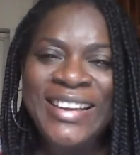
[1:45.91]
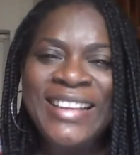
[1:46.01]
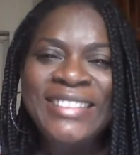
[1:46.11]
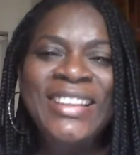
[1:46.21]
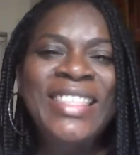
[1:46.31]

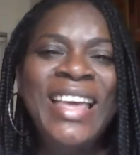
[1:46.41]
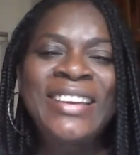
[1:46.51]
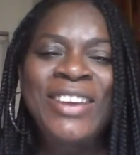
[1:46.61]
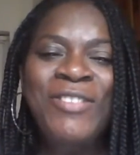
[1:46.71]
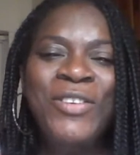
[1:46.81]
So
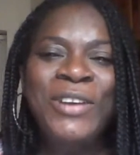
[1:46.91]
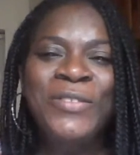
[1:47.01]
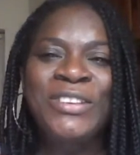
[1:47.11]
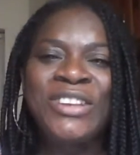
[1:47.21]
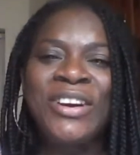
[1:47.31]
thank you everyone
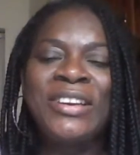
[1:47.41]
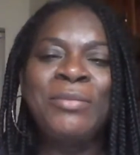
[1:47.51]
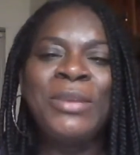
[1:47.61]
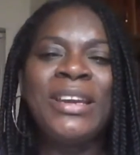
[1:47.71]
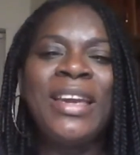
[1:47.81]
for joining
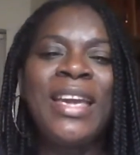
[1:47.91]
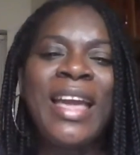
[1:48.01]
me.